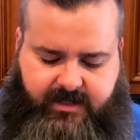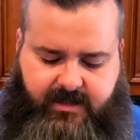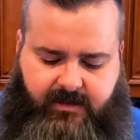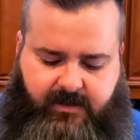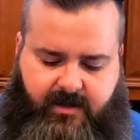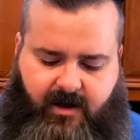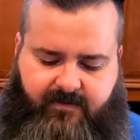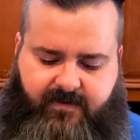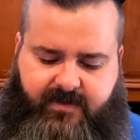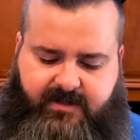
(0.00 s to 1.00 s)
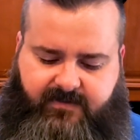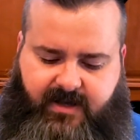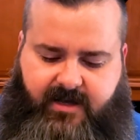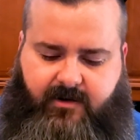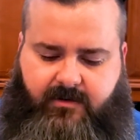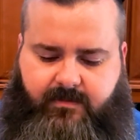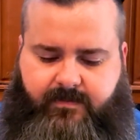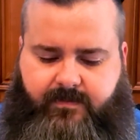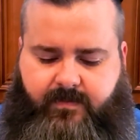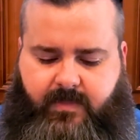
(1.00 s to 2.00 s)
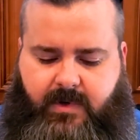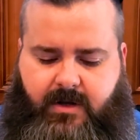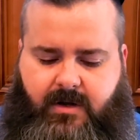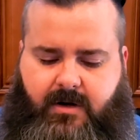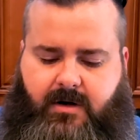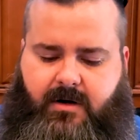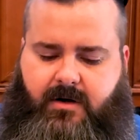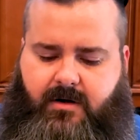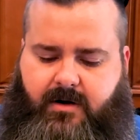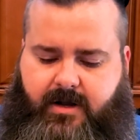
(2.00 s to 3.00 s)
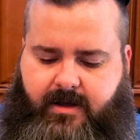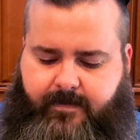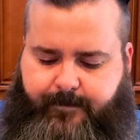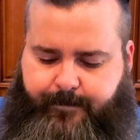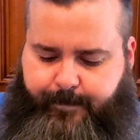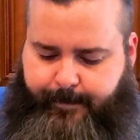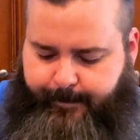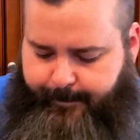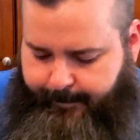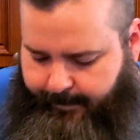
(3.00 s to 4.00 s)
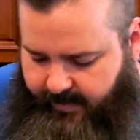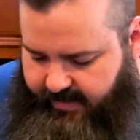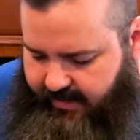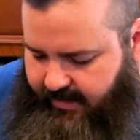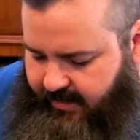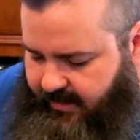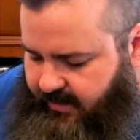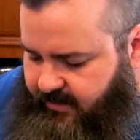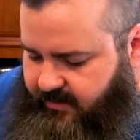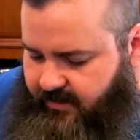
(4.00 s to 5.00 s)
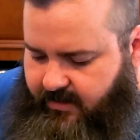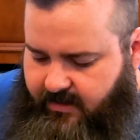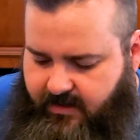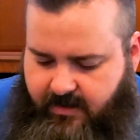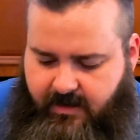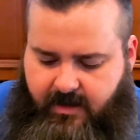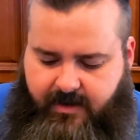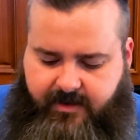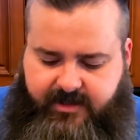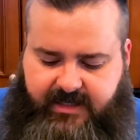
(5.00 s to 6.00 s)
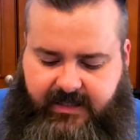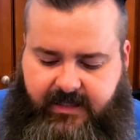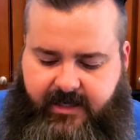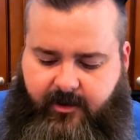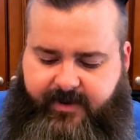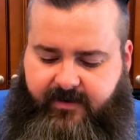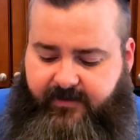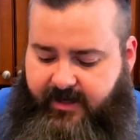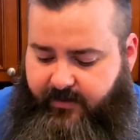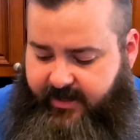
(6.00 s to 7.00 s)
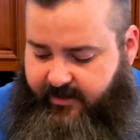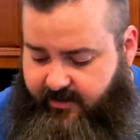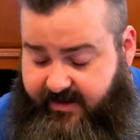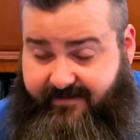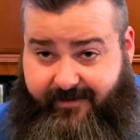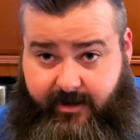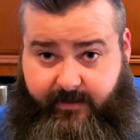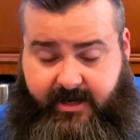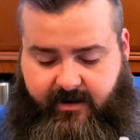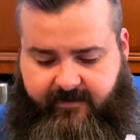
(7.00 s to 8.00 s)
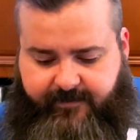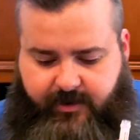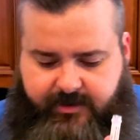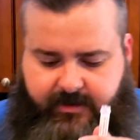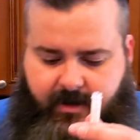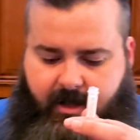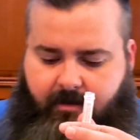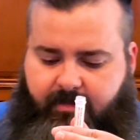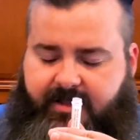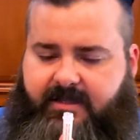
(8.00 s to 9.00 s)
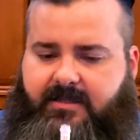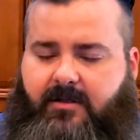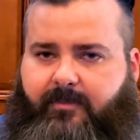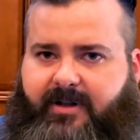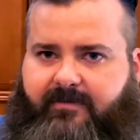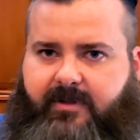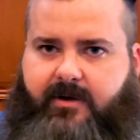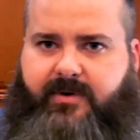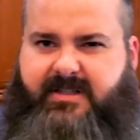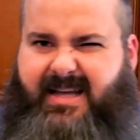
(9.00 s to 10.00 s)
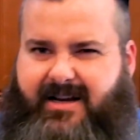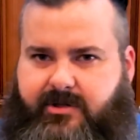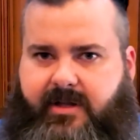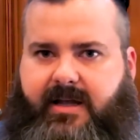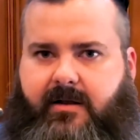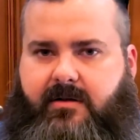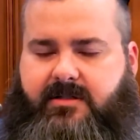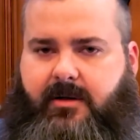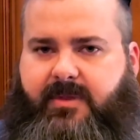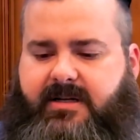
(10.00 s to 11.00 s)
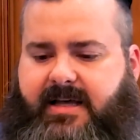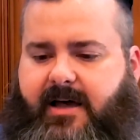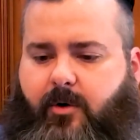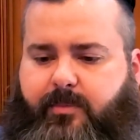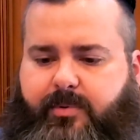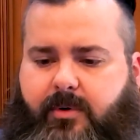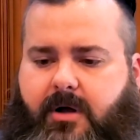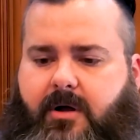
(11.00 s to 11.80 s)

going to take the lid off of this vial. All right. And there's a little bit of liquid in here that freaked me out at first, but this little bit of liquid is actually something to help